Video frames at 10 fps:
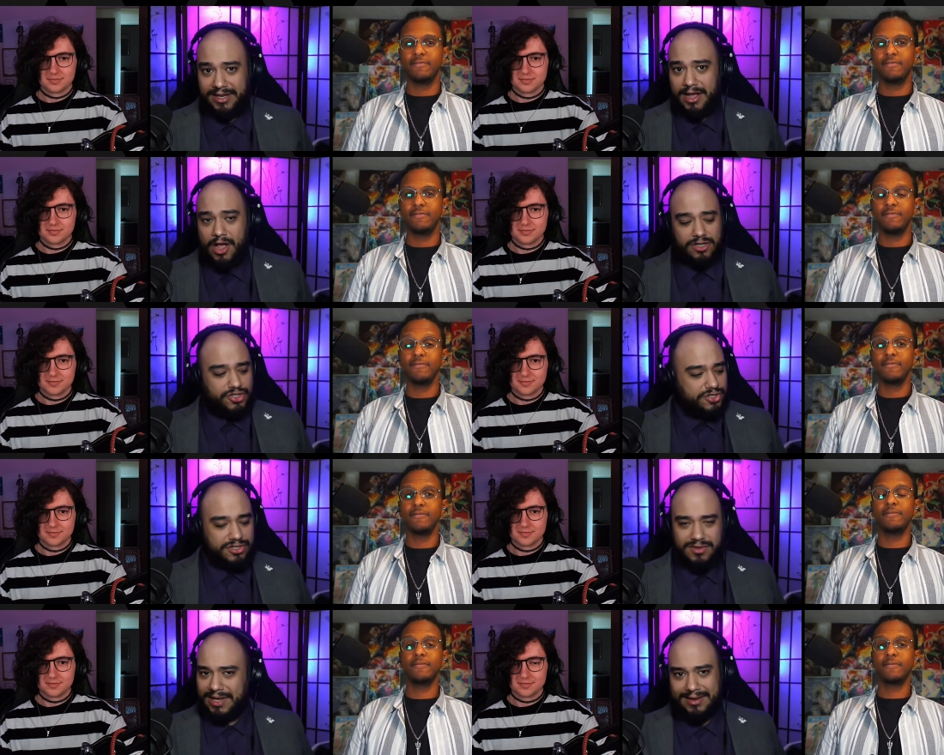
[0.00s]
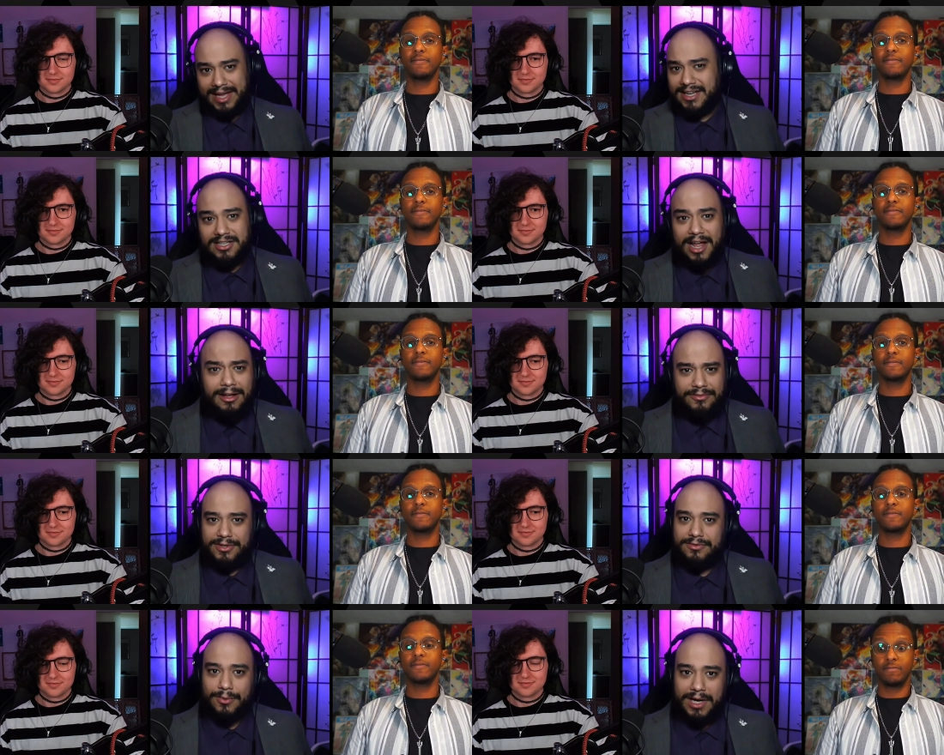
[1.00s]
Speaker 1: in like a
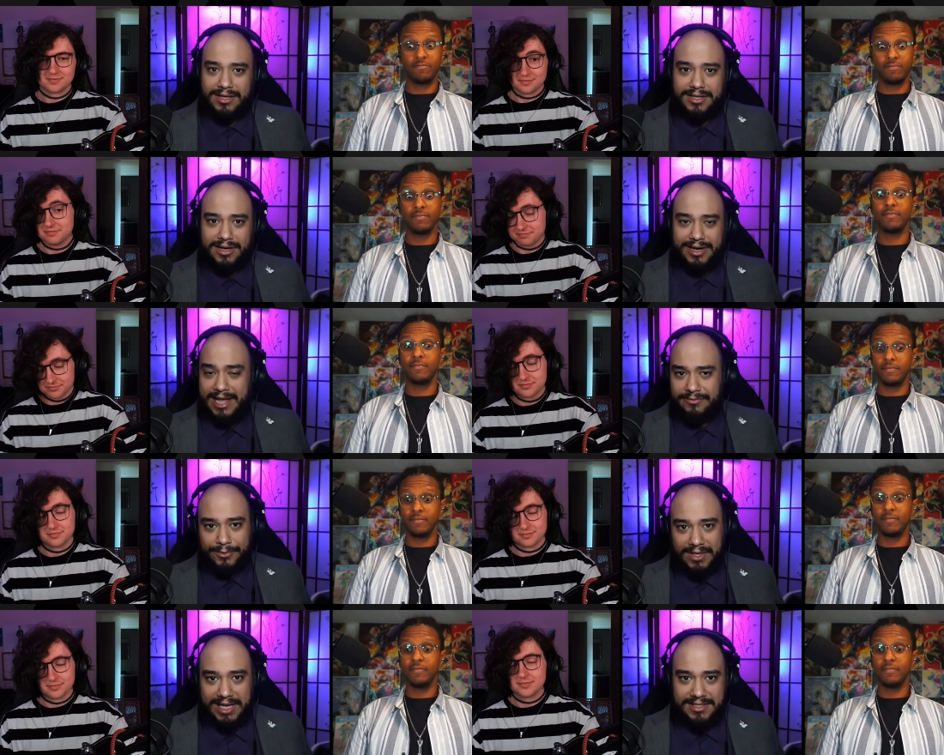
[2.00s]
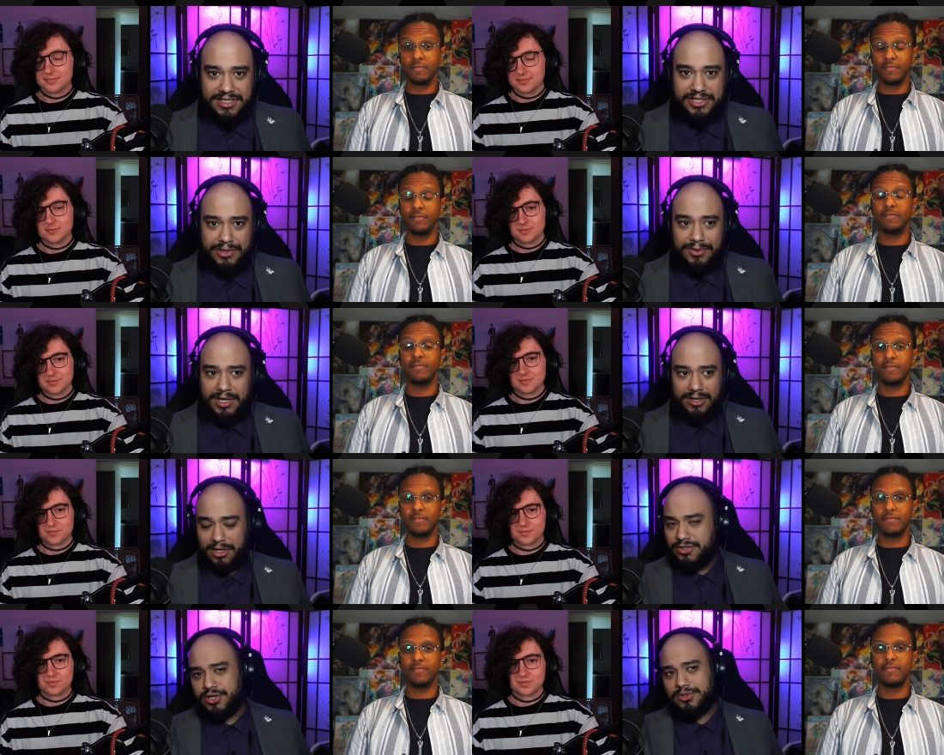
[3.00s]
glove for Wildcard and for Lens to
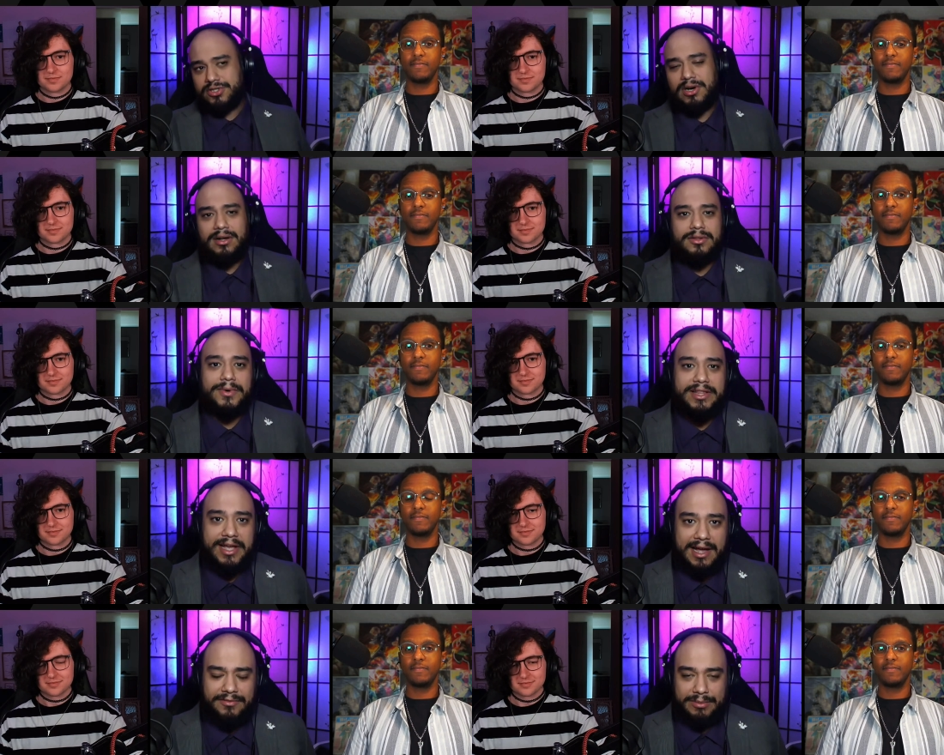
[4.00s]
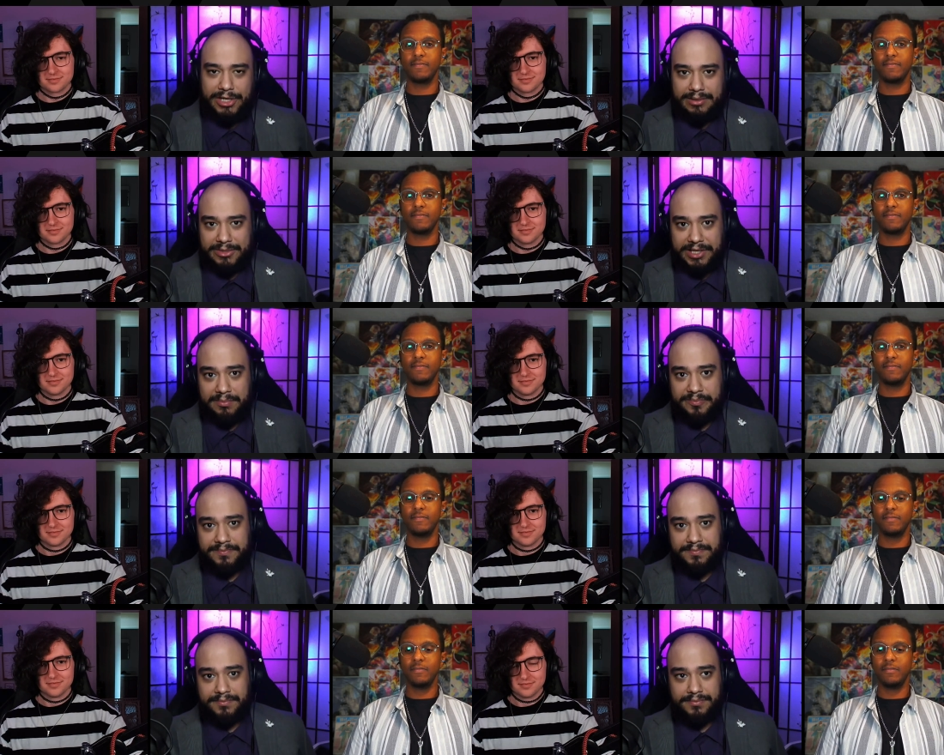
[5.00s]
look so strong the way they have in the bottom lane.
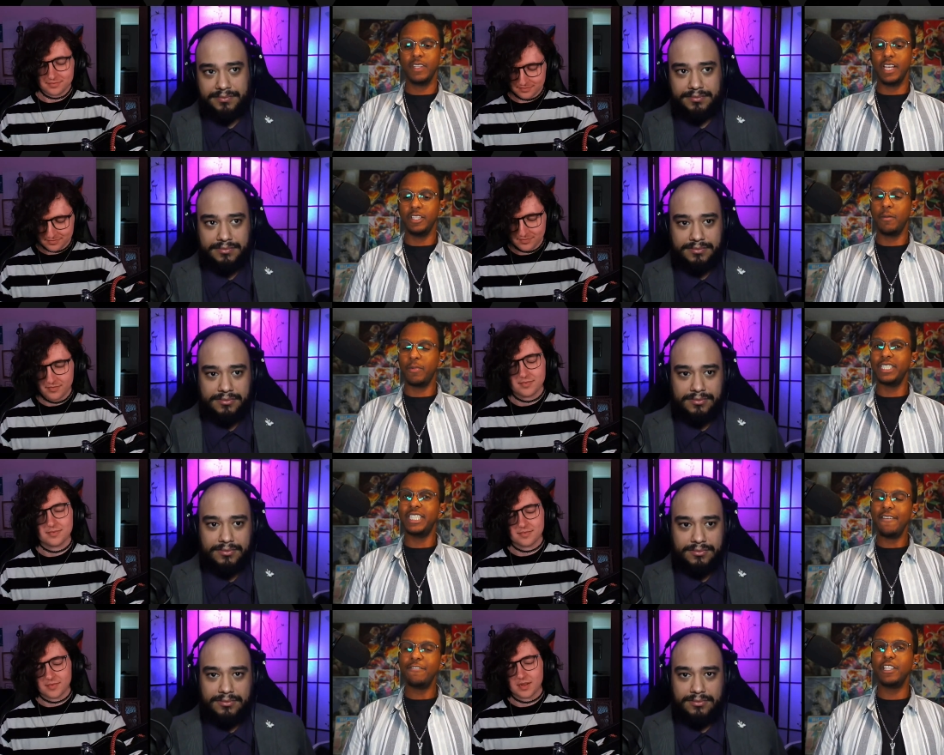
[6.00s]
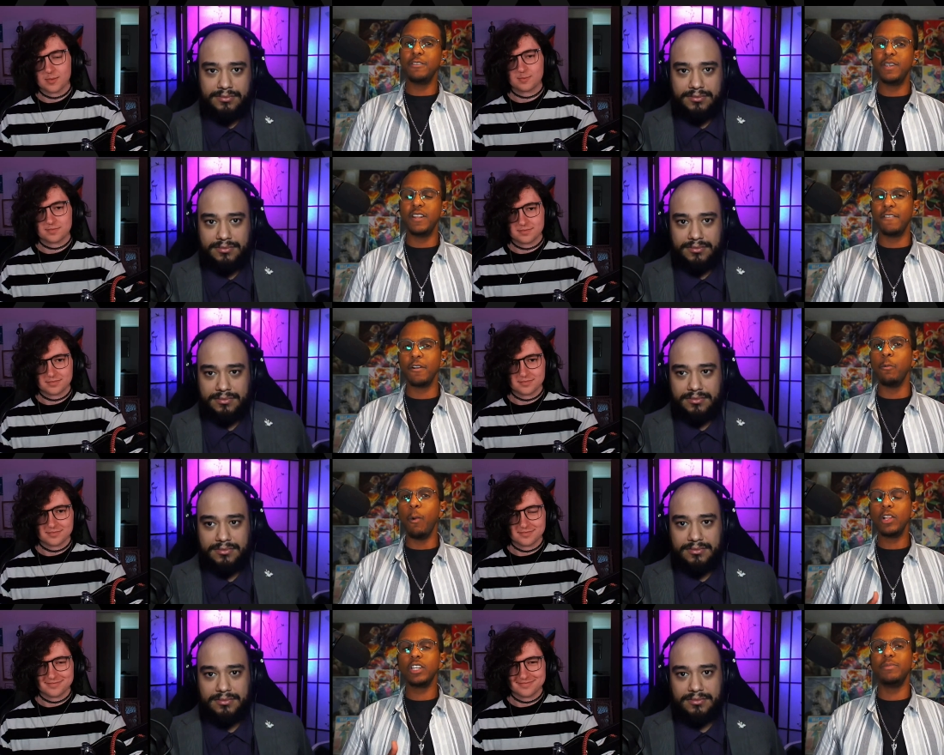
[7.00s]
Speaker 2: Yeah, has definitely been a very
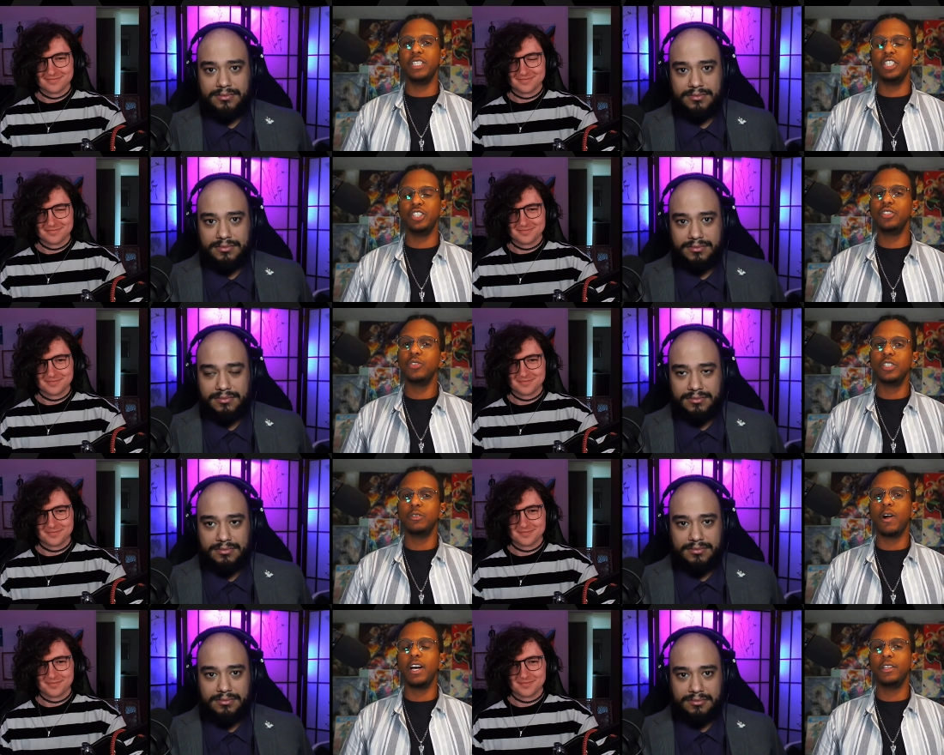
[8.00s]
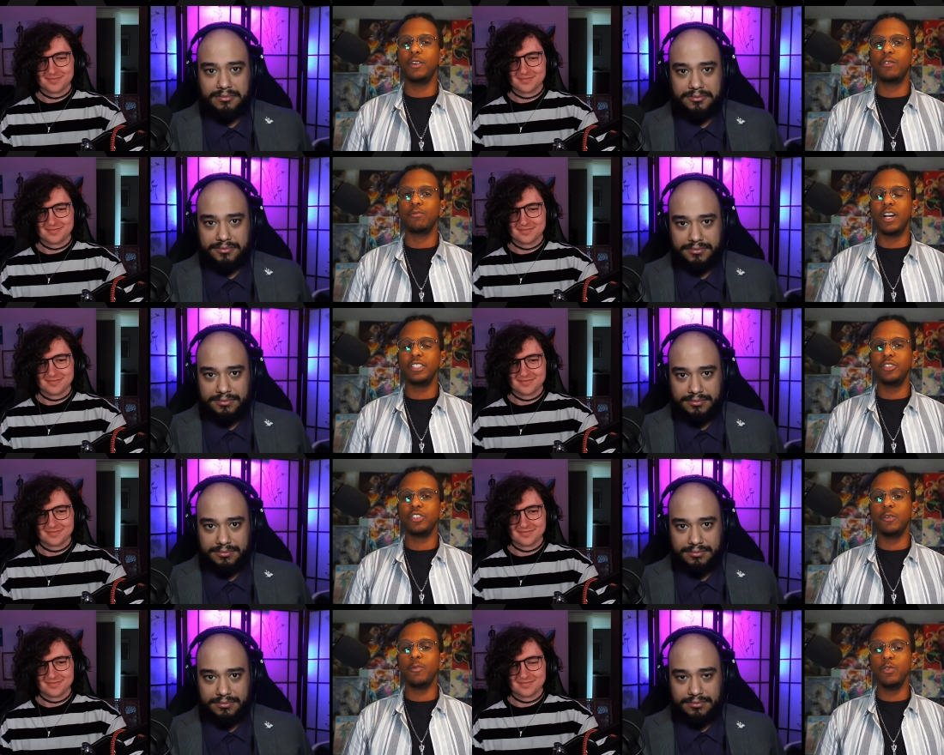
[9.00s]
welcome addition to this wild card roster.
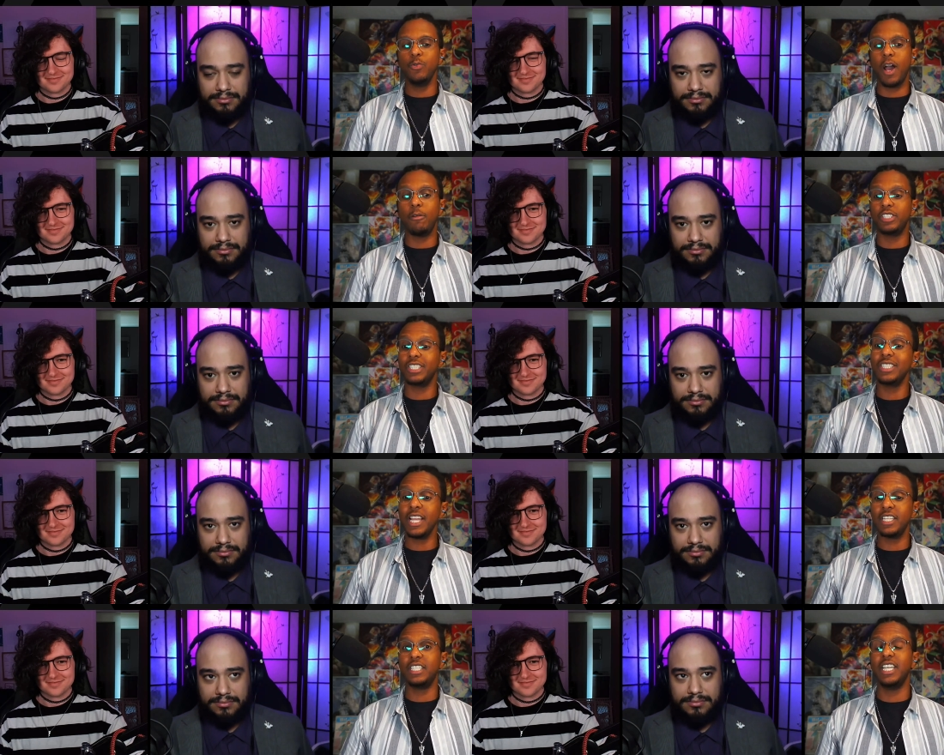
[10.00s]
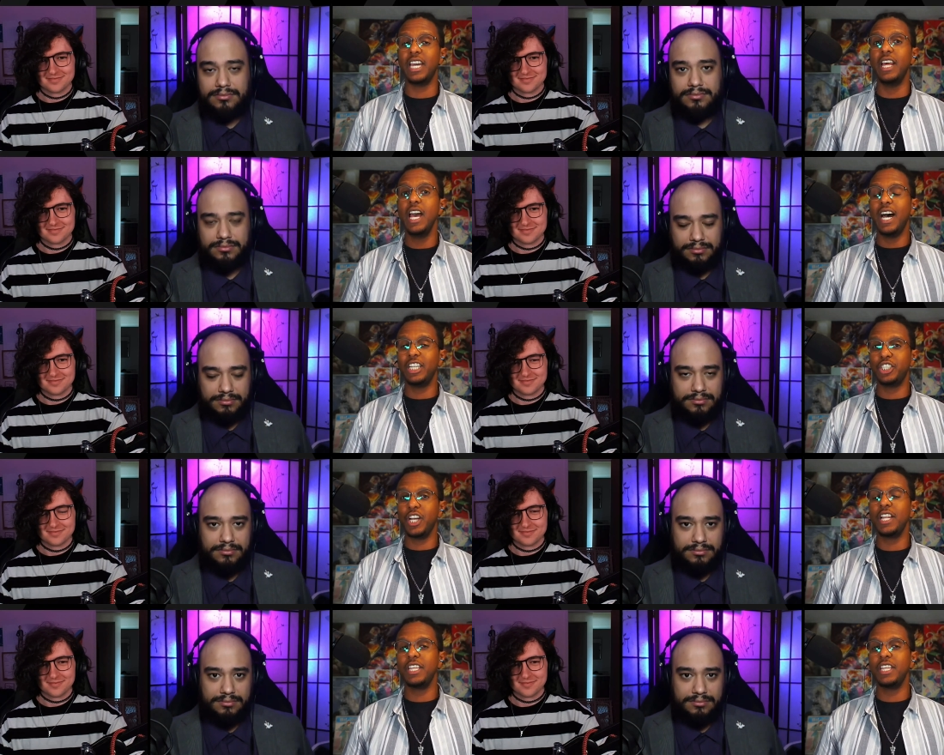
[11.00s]
Someone who I was excited to get a shot